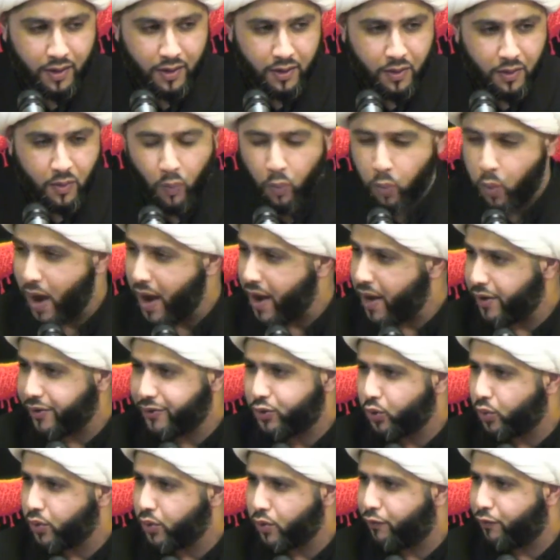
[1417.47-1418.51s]
Where
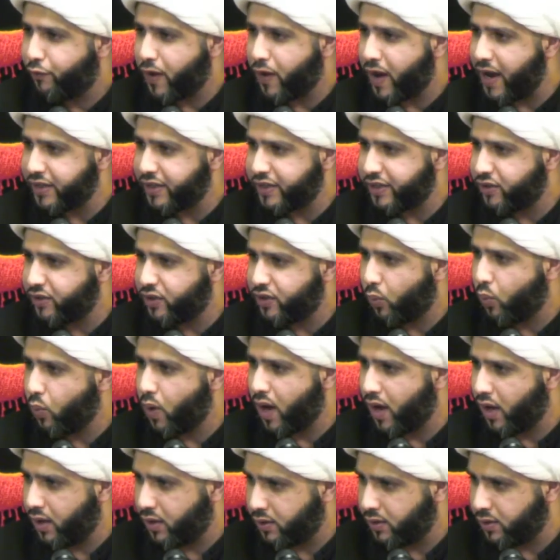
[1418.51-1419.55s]
do you find in the
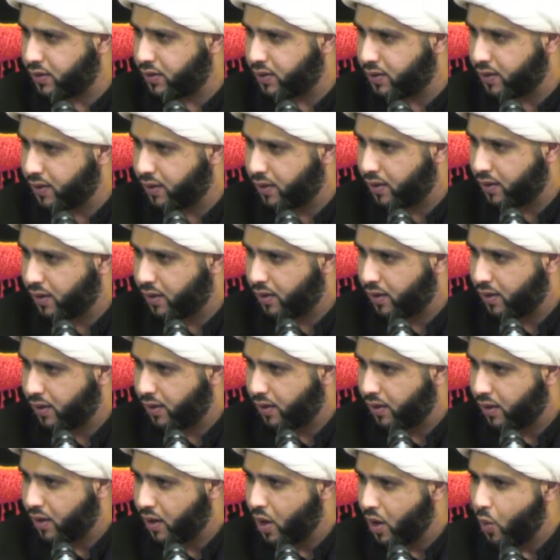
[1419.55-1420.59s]
world
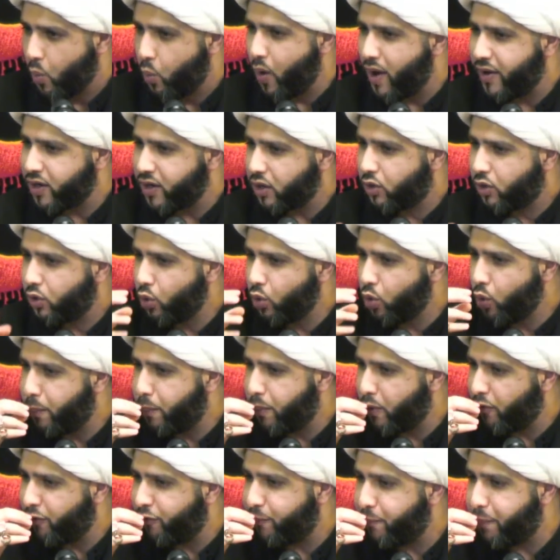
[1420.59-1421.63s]
where a group
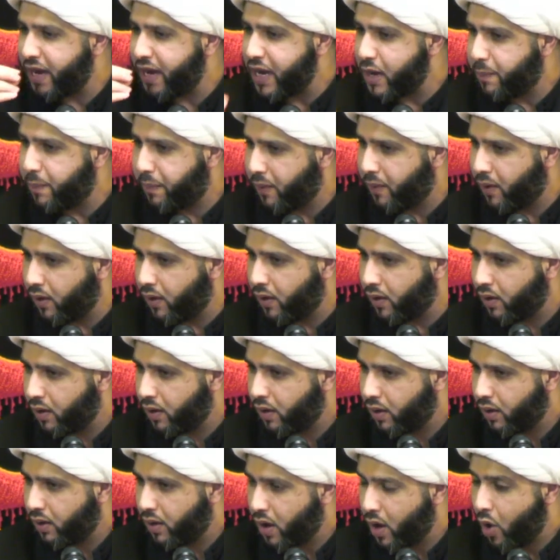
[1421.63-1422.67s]
of people
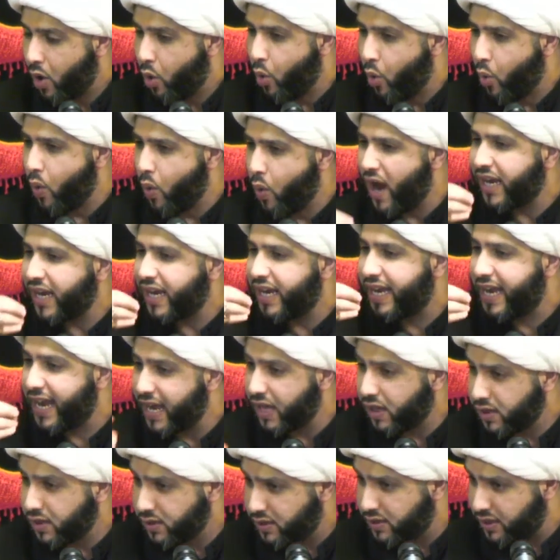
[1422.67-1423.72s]
who were
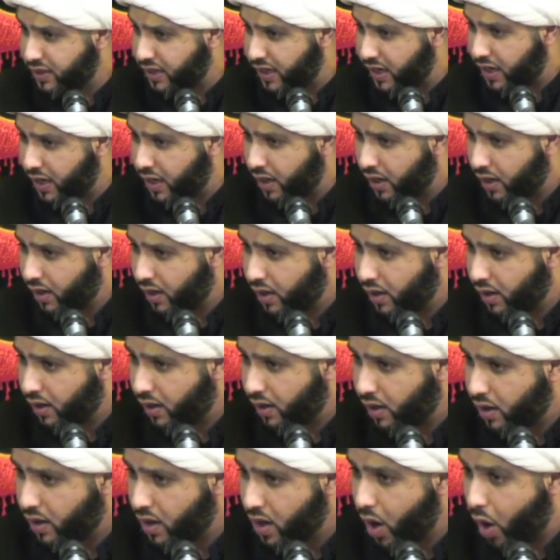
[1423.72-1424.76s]
guilty
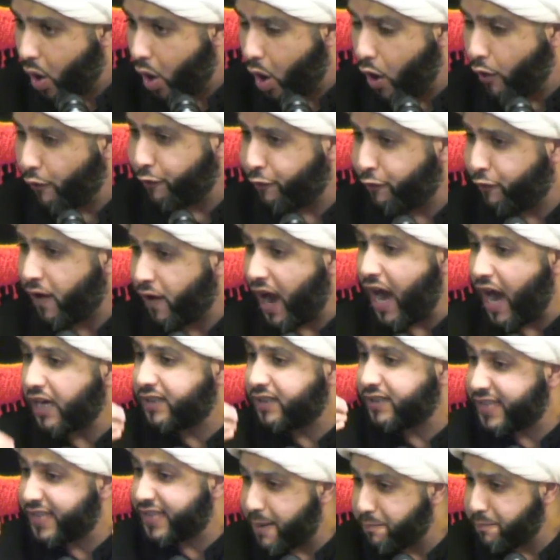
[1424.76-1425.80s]
of
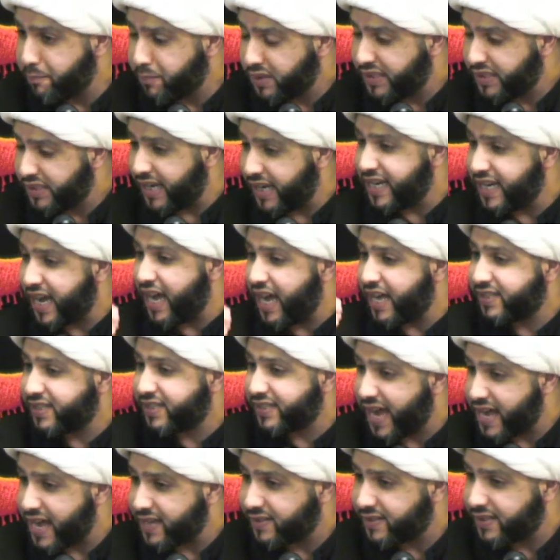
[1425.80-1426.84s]
attempted
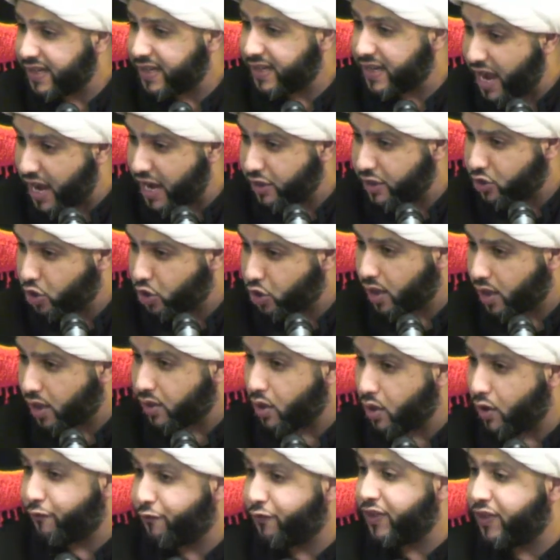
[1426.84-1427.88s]

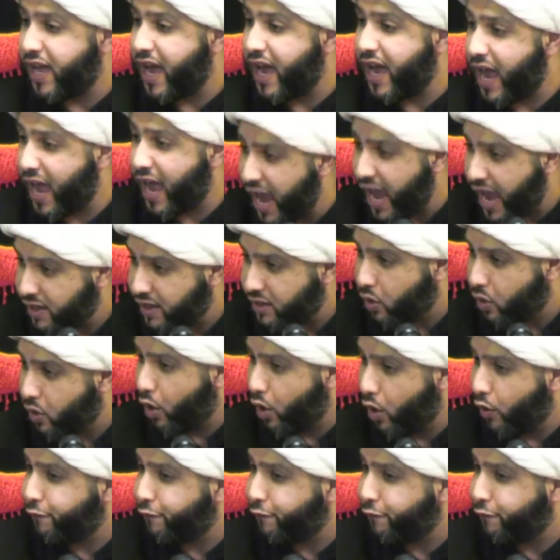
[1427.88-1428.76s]
assassination of the head of